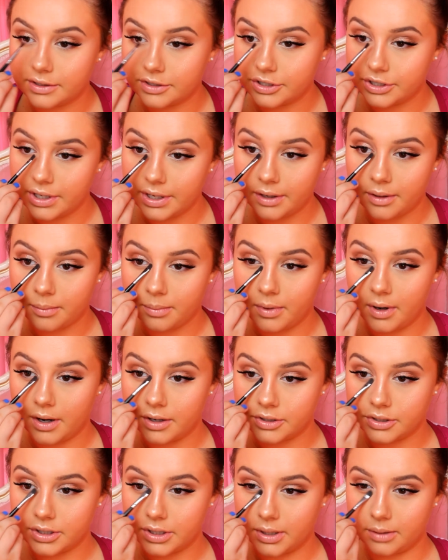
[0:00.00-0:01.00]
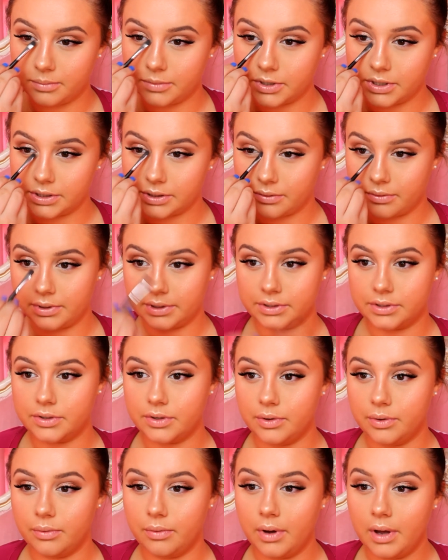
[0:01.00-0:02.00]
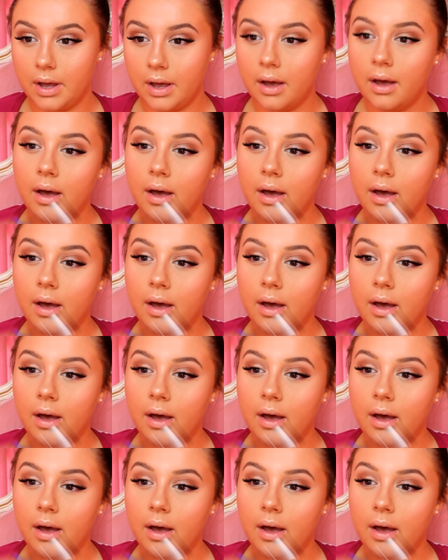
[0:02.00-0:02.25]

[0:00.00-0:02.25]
shader brush, and I'm just going to